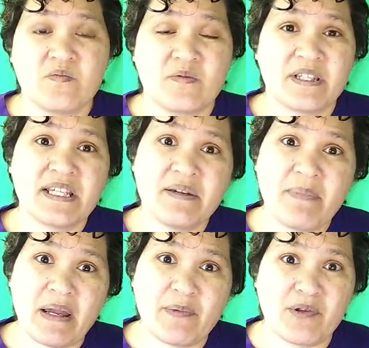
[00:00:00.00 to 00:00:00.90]
see a
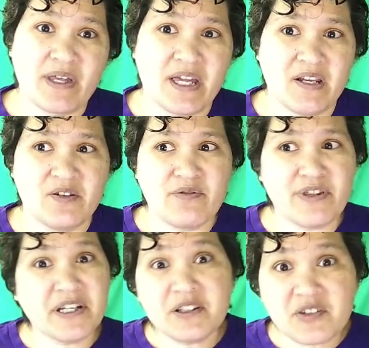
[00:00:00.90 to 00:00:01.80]
paper that you
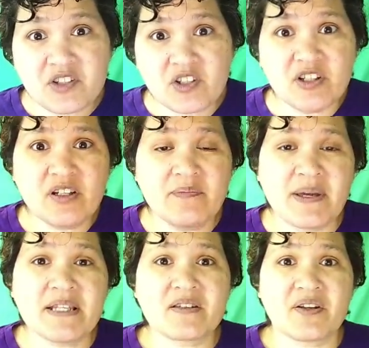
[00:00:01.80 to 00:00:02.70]
think looks good
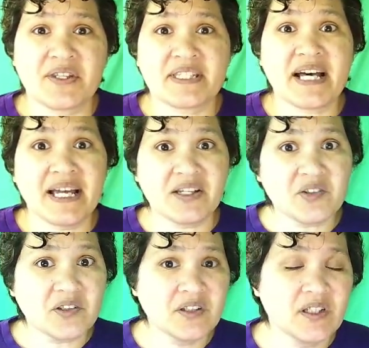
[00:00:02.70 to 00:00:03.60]
based on the
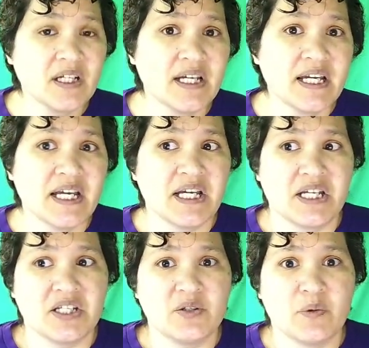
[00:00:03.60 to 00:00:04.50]
title.
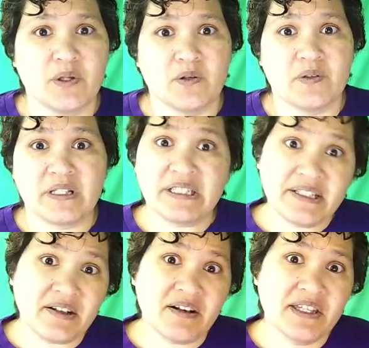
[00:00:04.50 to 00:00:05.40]
You will
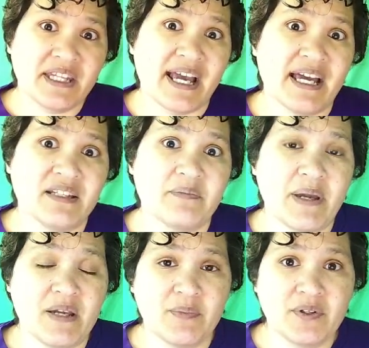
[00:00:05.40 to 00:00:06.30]
click on that
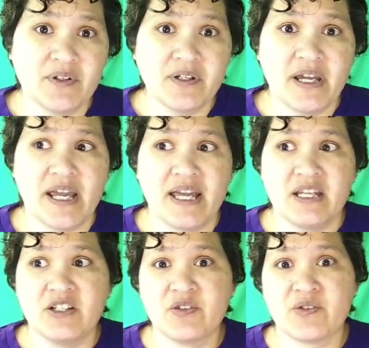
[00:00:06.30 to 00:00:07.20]
paper
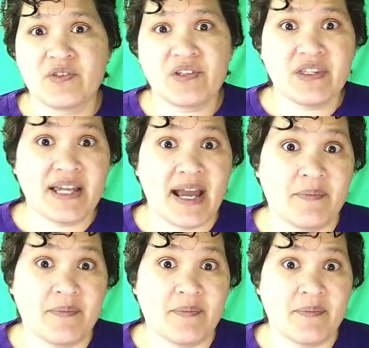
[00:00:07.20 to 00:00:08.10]
and you'll see the
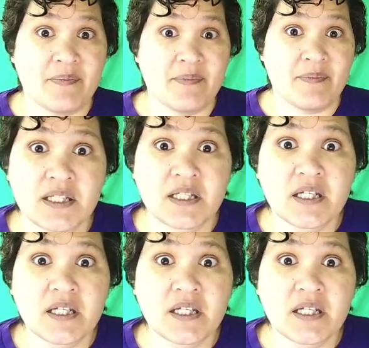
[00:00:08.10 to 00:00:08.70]
abstract